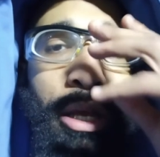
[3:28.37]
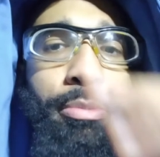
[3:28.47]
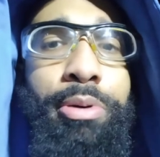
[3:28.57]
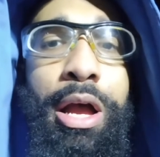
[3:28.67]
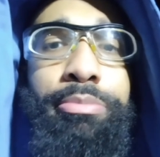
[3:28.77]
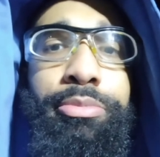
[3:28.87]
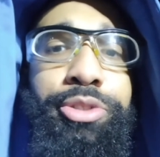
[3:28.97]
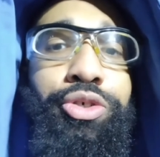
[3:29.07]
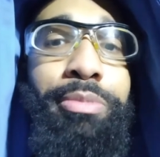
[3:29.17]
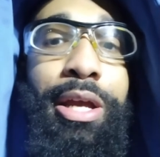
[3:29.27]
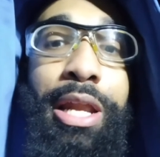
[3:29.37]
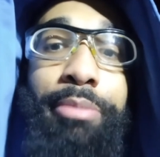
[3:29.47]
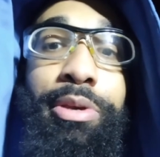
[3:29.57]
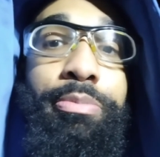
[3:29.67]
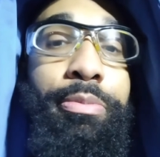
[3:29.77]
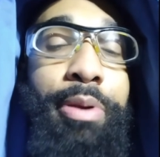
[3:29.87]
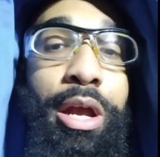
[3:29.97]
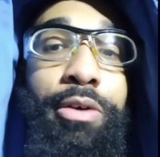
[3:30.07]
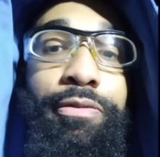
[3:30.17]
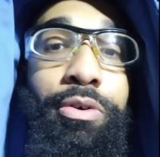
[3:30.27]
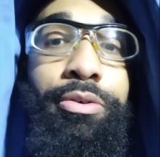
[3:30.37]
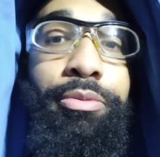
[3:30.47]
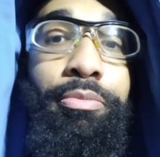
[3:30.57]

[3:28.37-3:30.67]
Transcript: of problems you might not be prepared for.